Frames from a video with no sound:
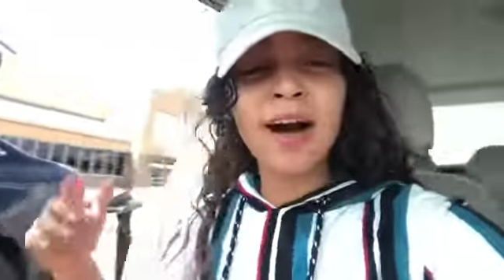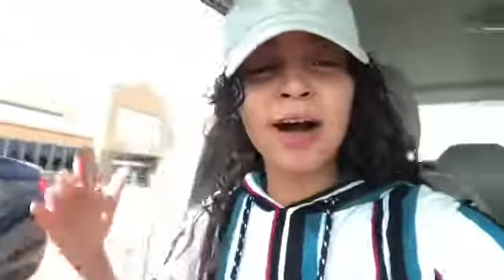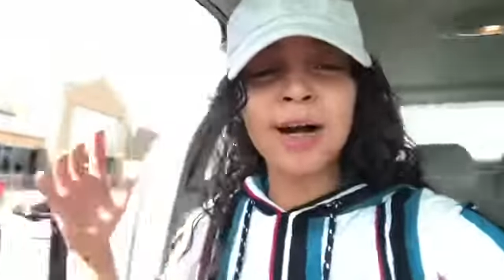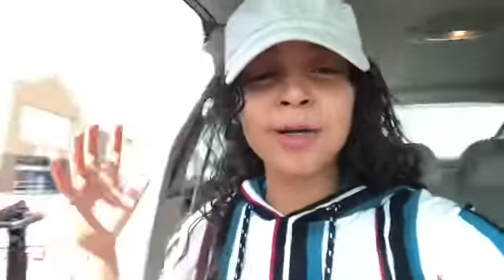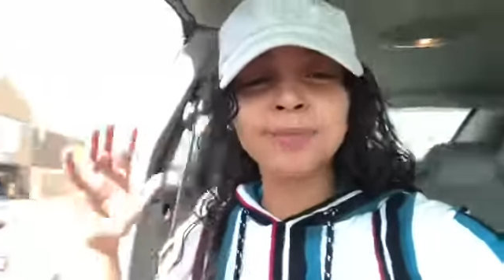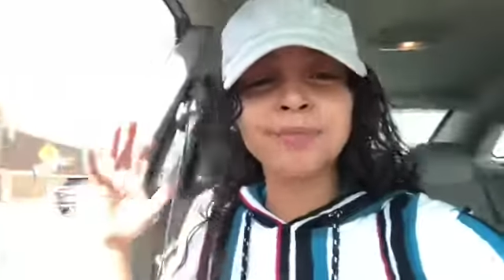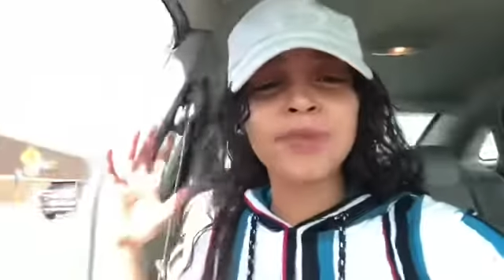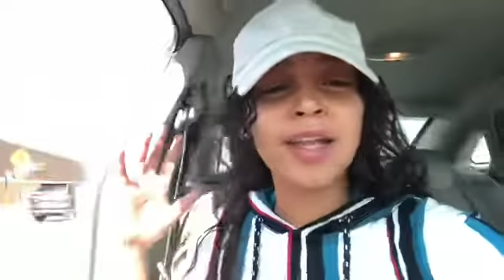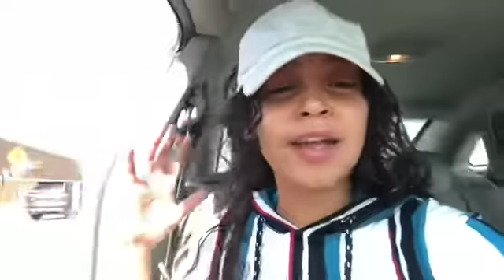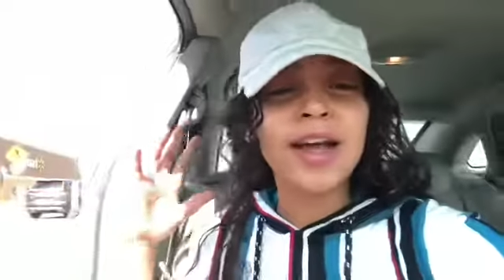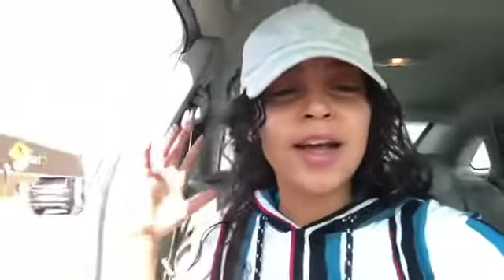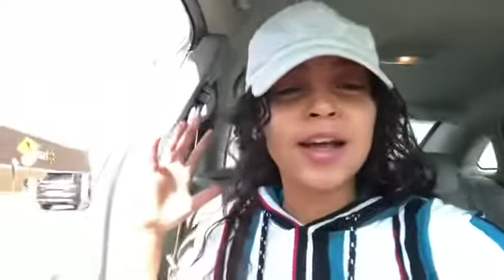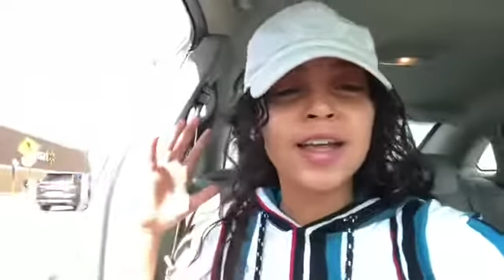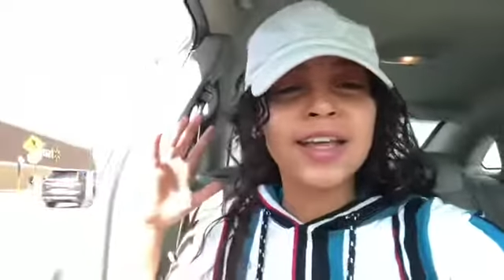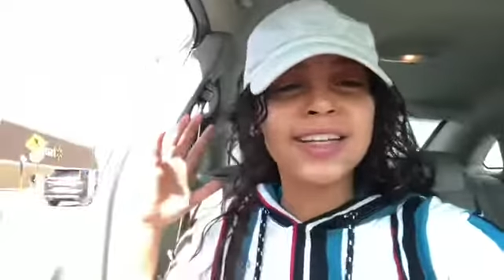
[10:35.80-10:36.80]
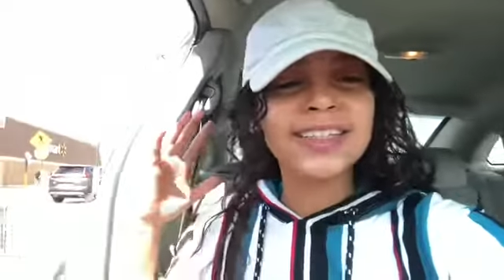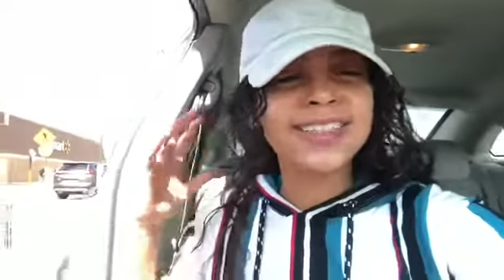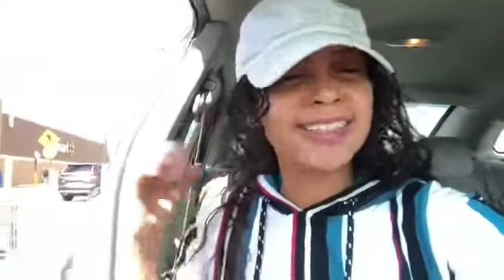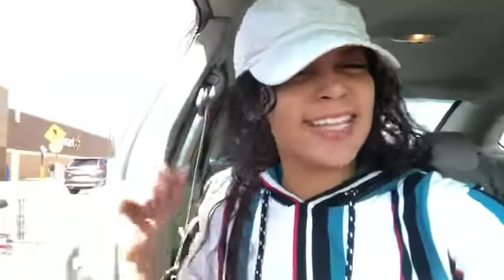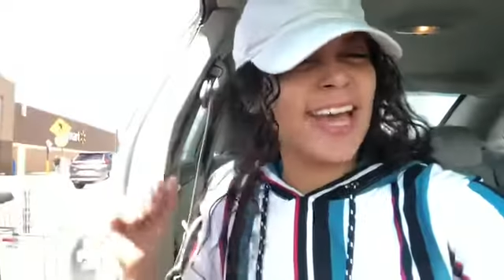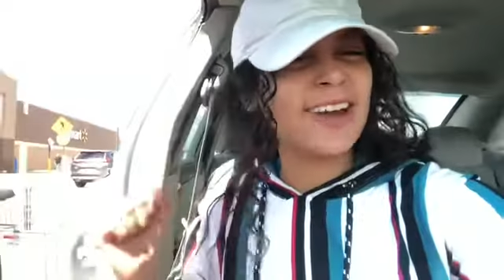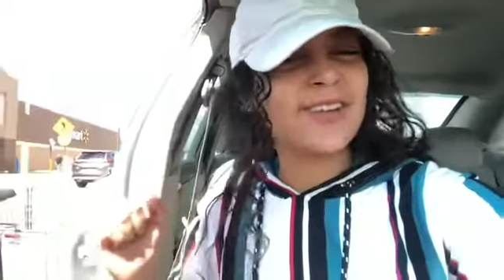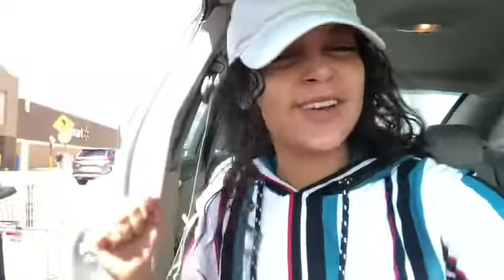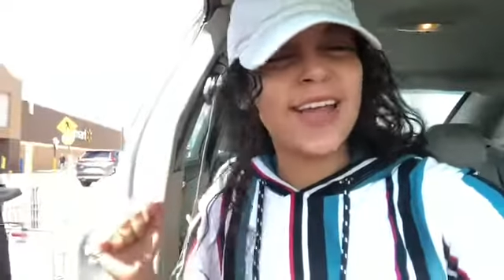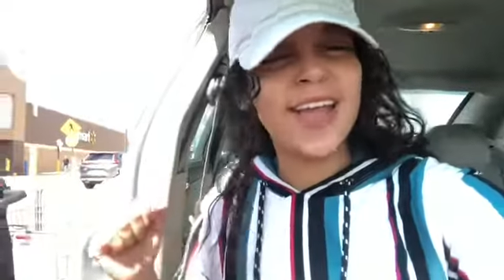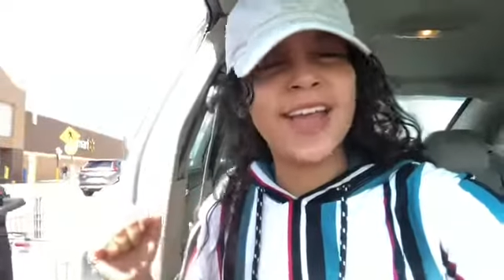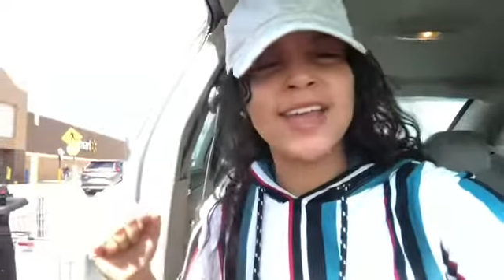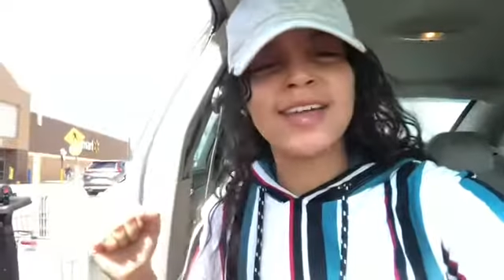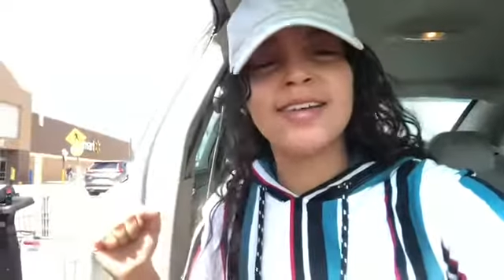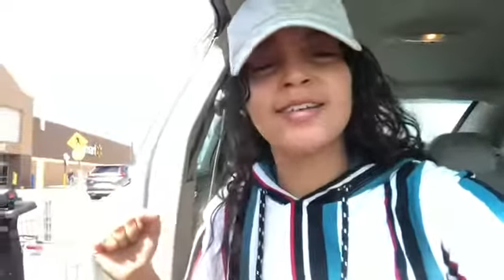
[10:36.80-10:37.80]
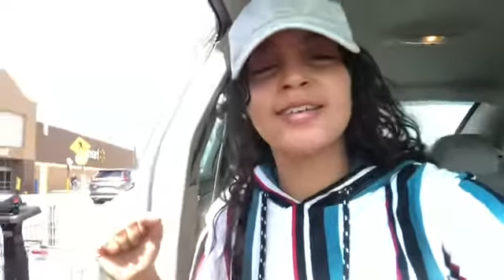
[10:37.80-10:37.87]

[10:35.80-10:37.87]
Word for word: Um, it is Saturday.